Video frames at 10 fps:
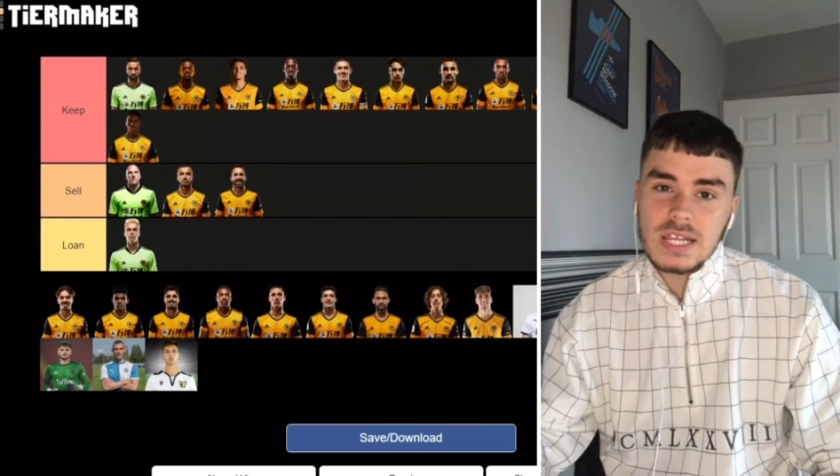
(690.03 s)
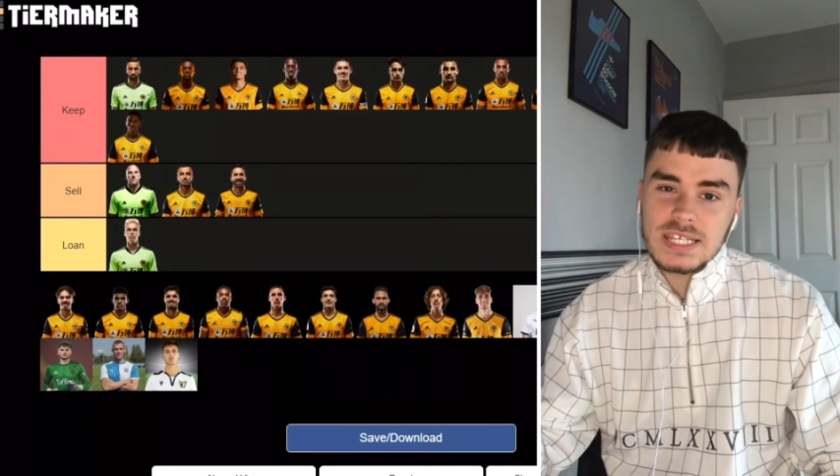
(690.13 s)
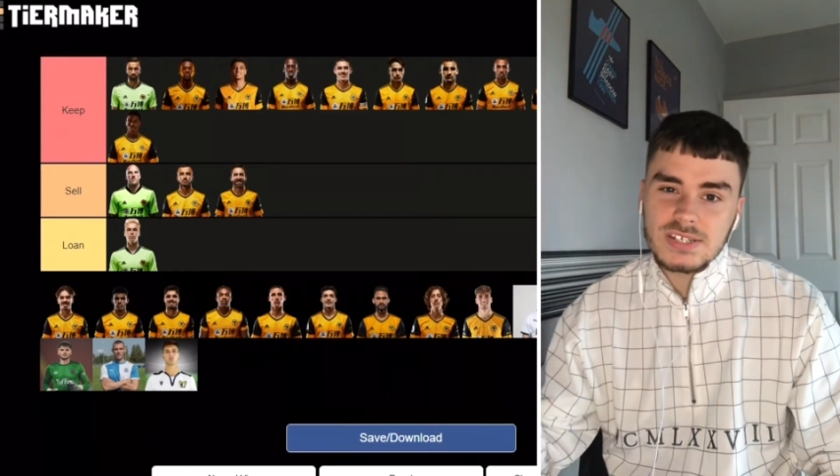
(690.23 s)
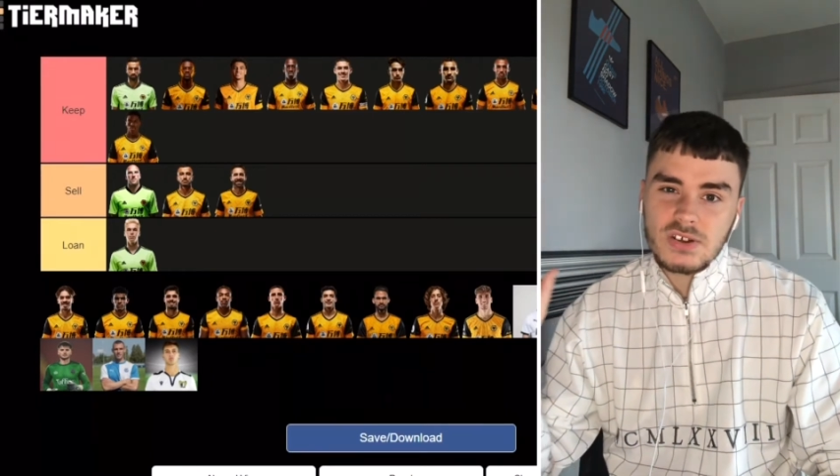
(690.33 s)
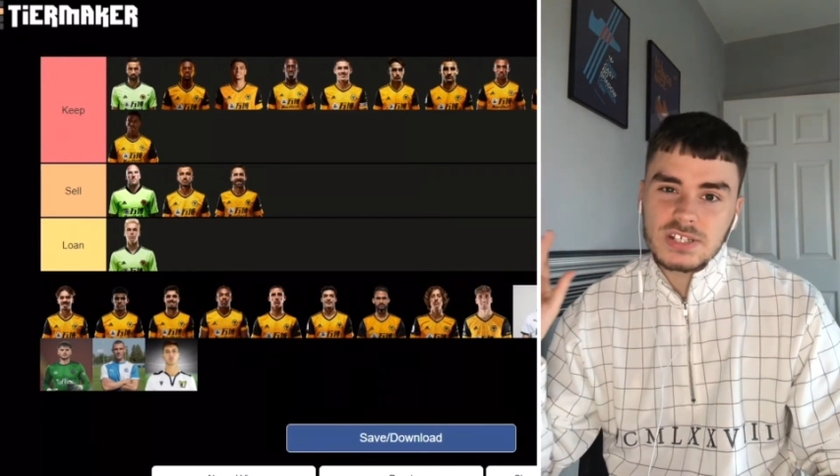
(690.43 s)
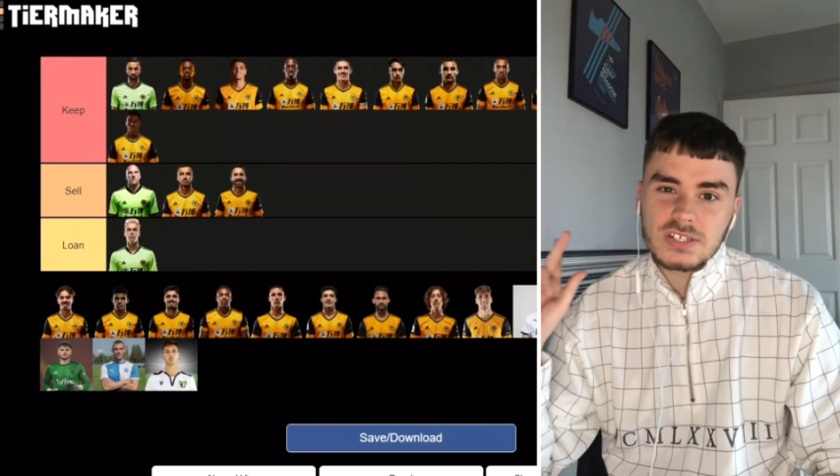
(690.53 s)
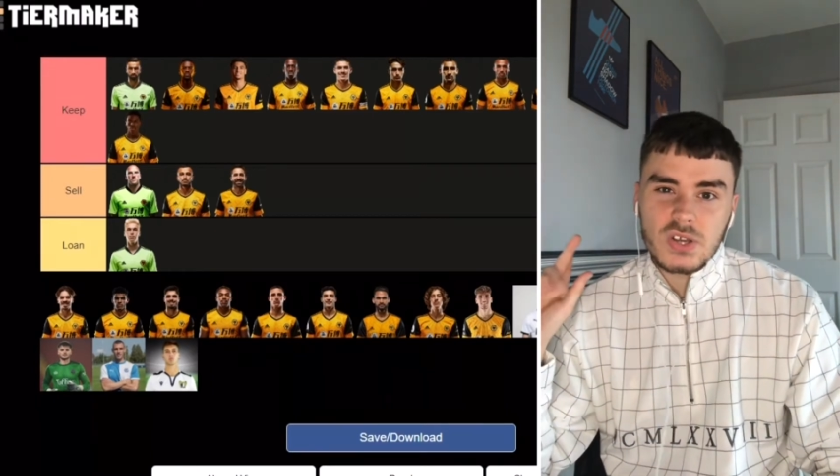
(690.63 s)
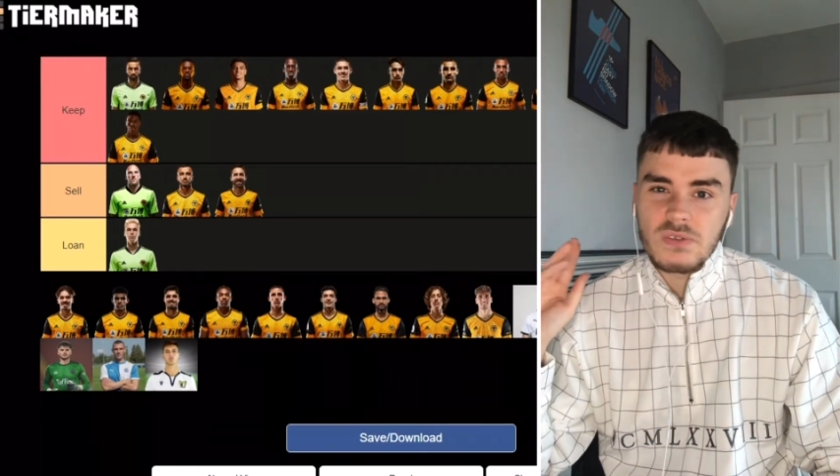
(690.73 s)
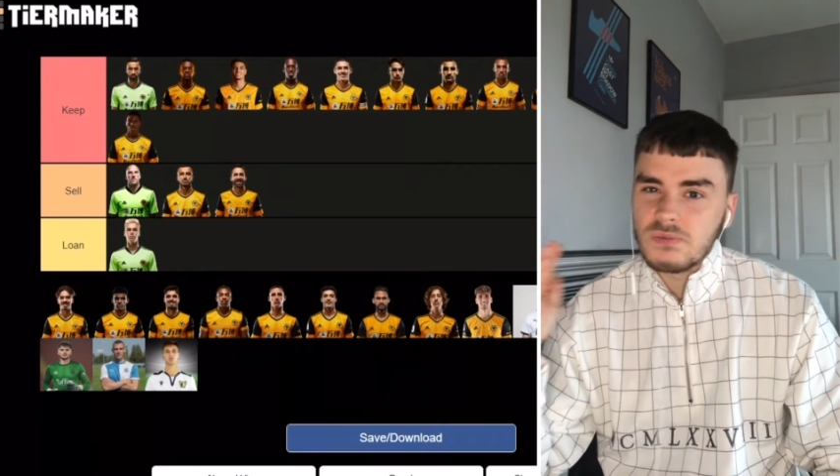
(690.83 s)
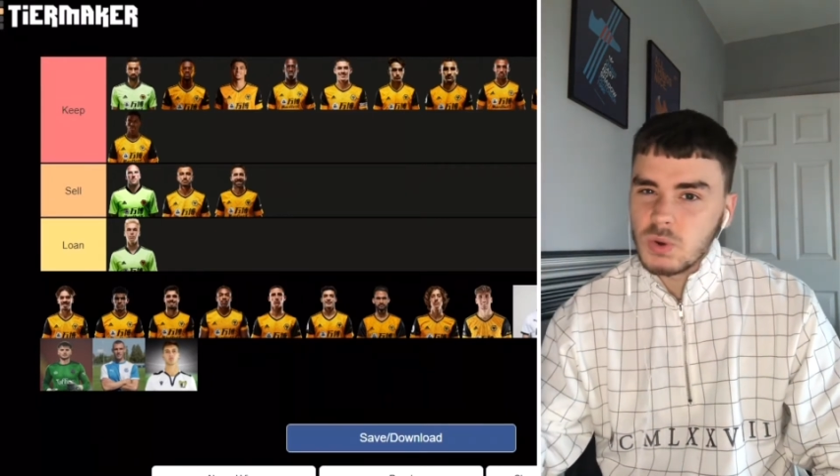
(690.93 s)
he started just like a
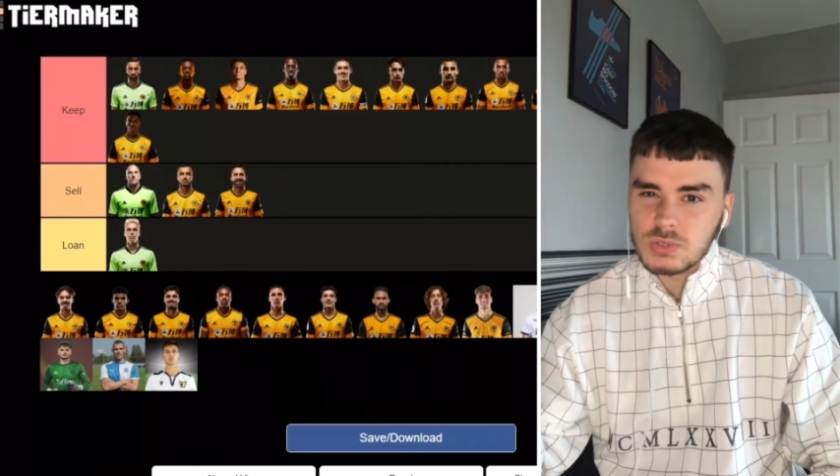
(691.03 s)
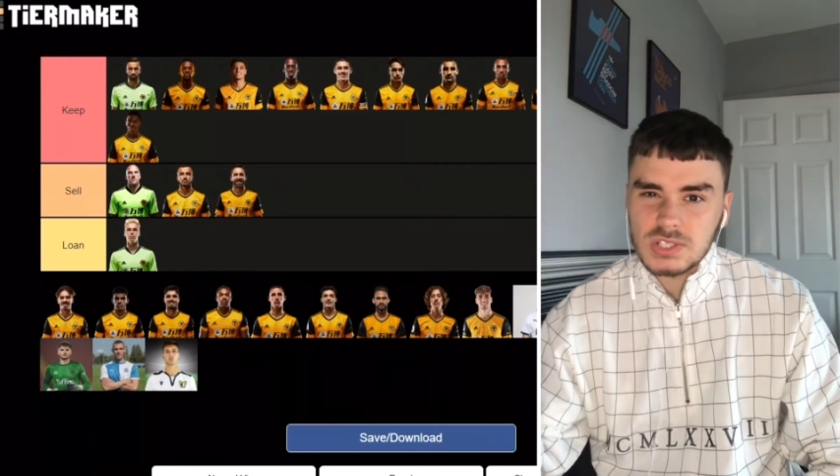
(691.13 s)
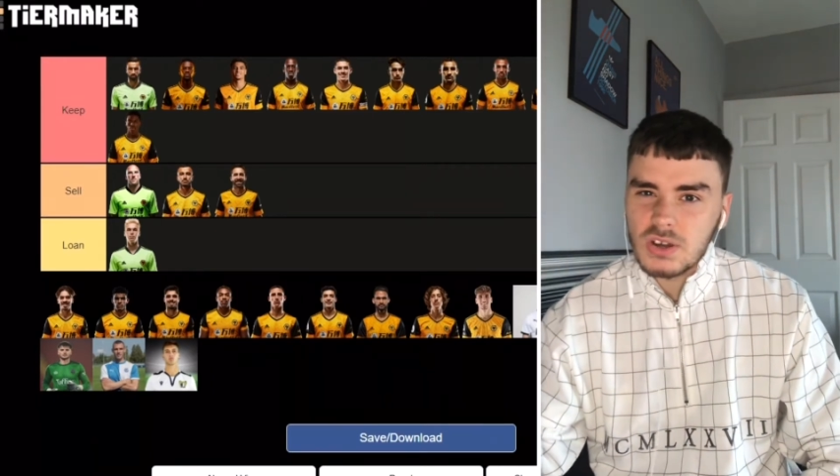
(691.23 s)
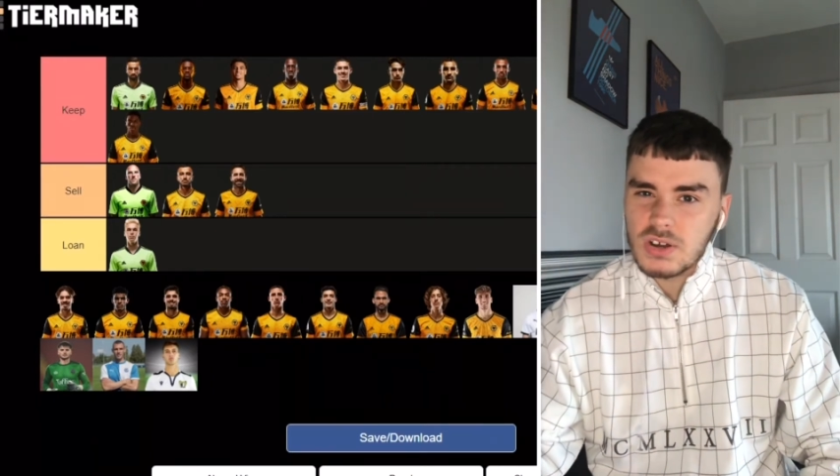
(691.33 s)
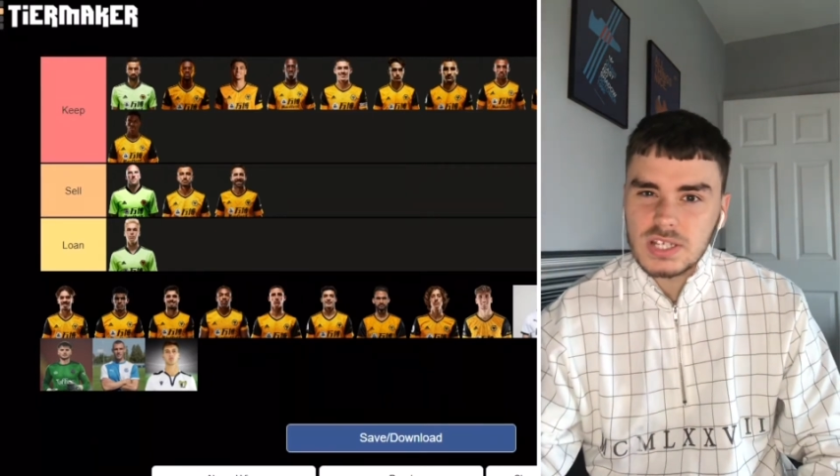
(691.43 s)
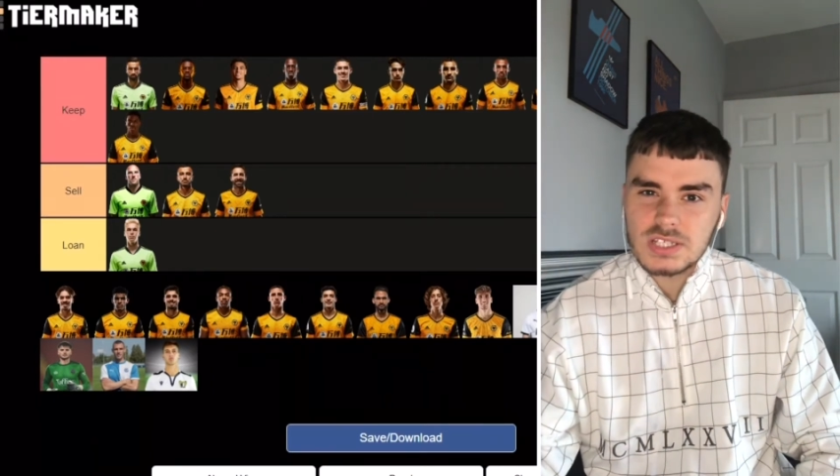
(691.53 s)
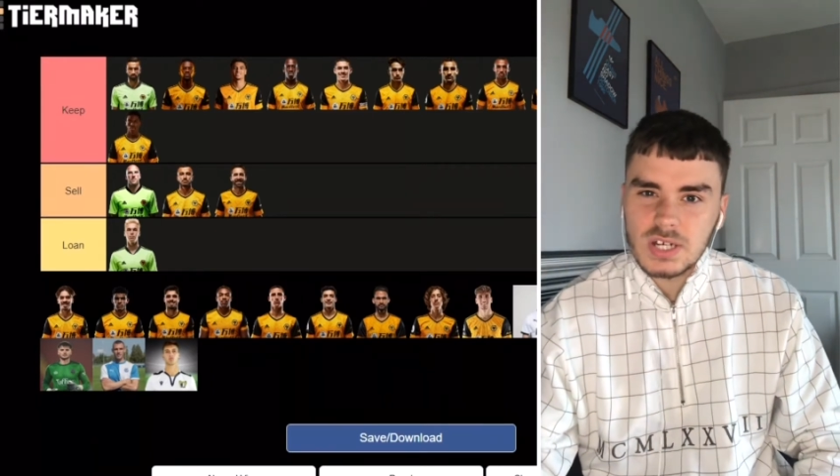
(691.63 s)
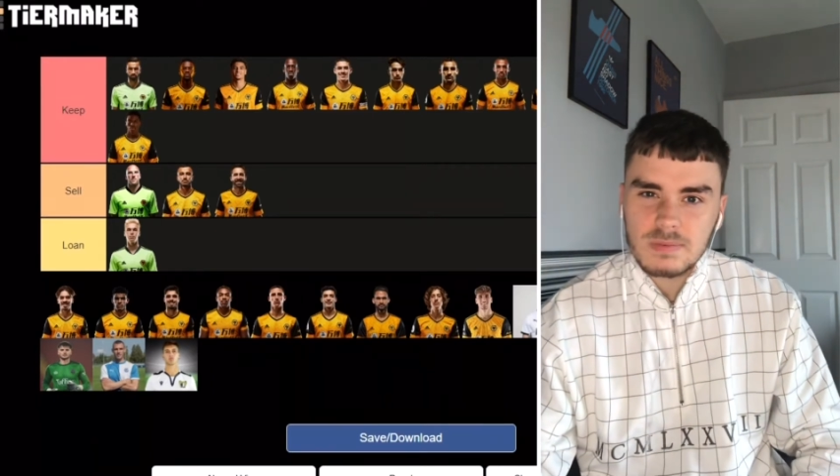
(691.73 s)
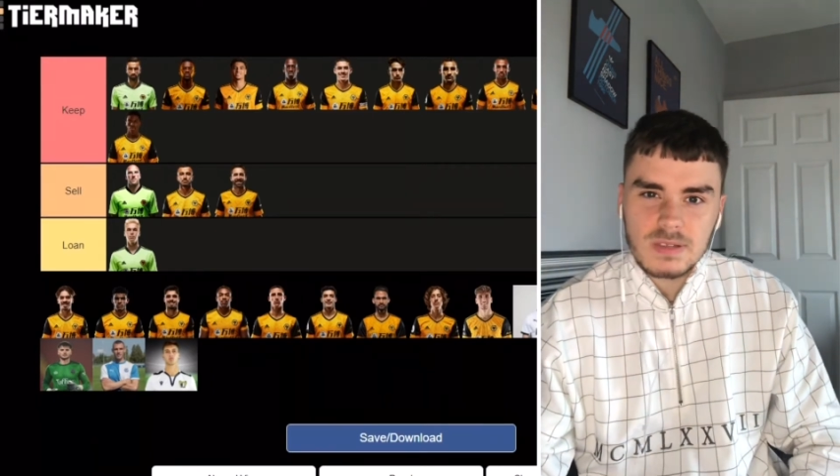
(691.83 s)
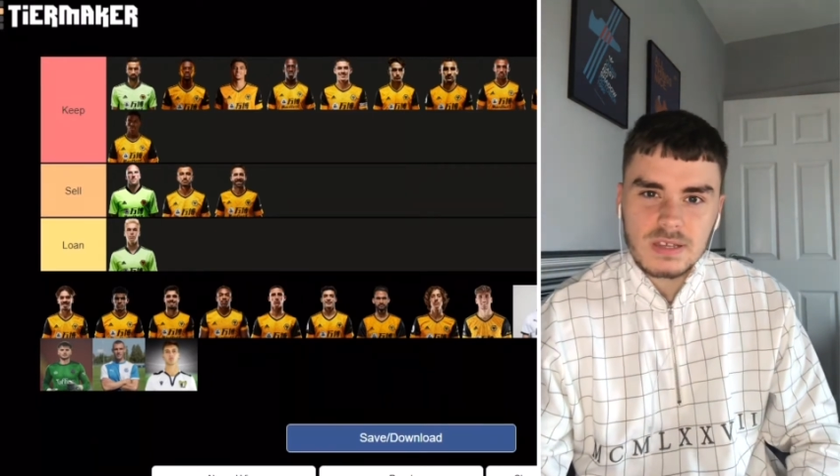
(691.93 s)
false 9
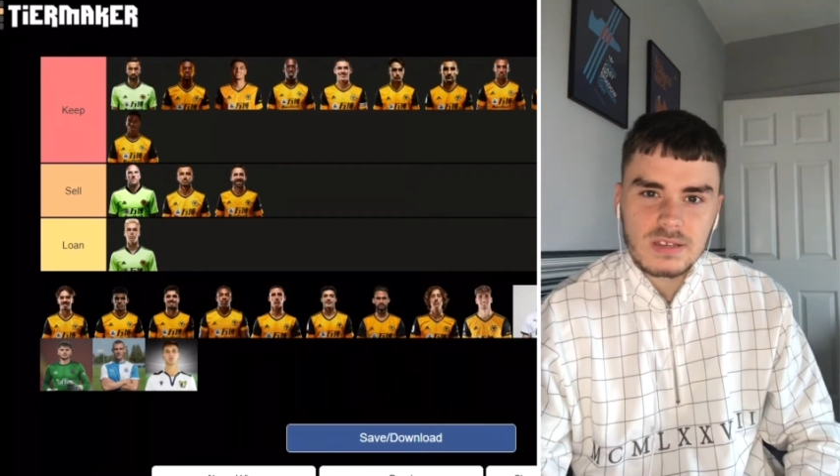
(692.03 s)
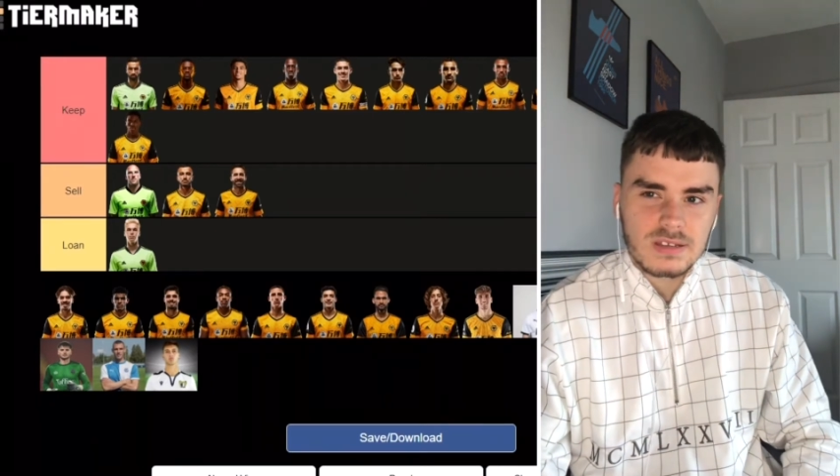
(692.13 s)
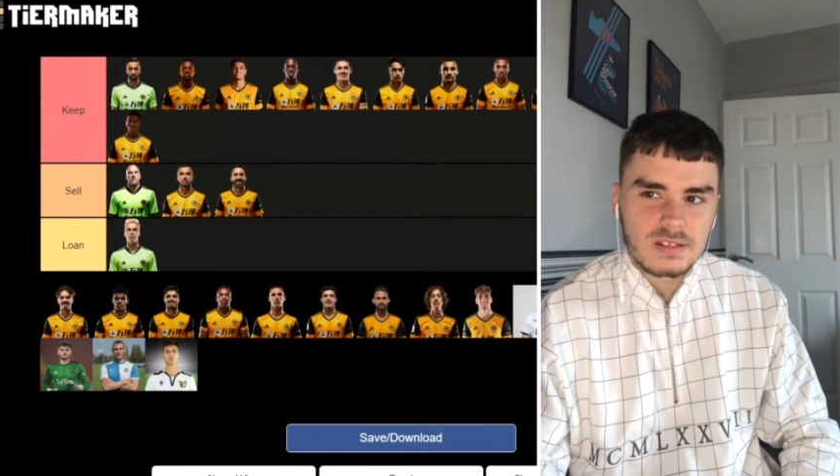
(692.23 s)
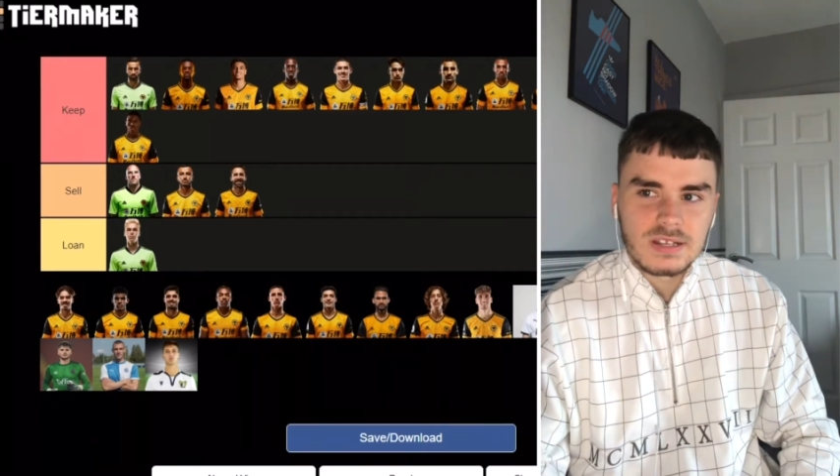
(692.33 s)
type thing, and